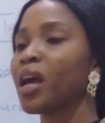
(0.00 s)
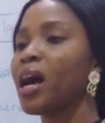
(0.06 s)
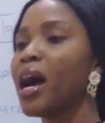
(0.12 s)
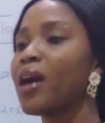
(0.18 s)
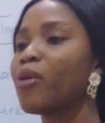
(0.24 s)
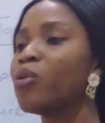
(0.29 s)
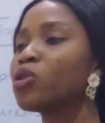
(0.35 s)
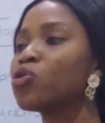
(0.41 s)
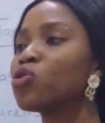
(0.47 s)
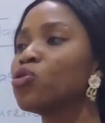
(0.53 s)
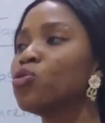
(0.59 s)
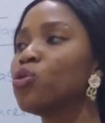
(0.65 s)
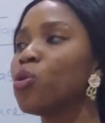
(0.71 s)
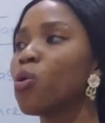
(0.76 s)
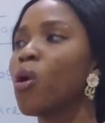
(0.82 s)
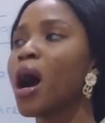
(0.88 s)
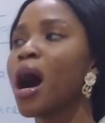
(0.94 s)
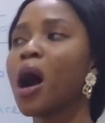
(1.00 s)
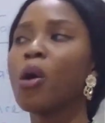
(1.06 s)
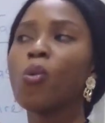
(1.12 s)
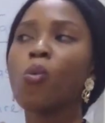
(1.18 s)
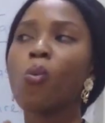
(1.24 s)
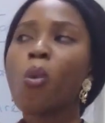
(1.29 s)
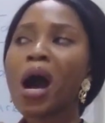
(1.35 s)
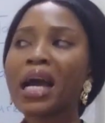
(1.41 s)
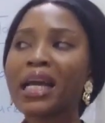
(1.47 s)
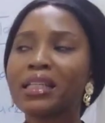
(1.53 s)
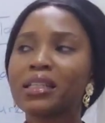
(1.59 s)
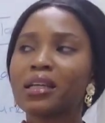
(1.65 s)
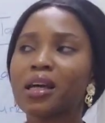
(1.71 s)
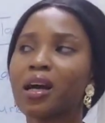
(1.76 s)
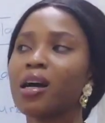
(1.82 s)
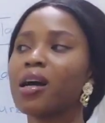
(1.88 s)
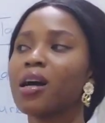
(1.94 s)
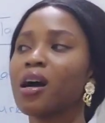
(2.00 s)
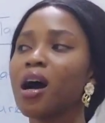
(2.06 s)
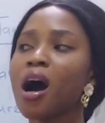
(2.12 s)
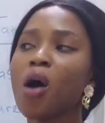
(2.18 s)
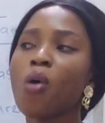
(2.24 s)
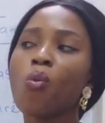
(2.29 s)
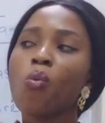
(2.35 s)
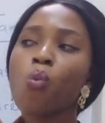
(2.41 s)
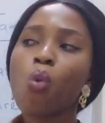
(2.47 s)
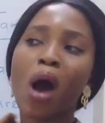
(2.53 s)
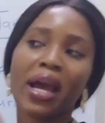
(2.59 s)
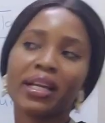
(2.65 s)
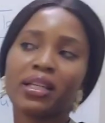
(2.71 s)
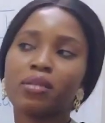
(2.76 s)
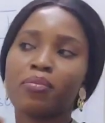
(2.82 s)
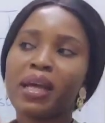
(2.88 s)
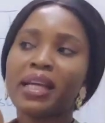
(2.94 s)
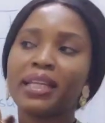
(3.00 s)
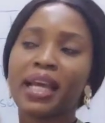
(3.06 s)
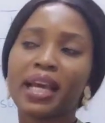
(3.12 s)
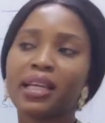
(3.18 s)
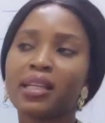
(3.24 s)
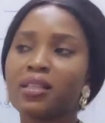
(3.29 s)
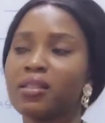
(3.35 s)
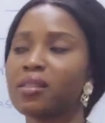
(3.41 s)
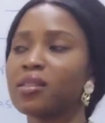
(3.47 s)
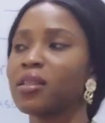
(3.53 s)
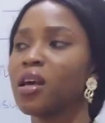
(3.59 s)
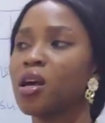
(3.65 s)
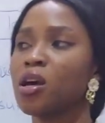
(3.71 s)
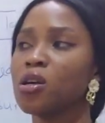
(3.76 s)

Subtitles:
I want to know how wide my neck is.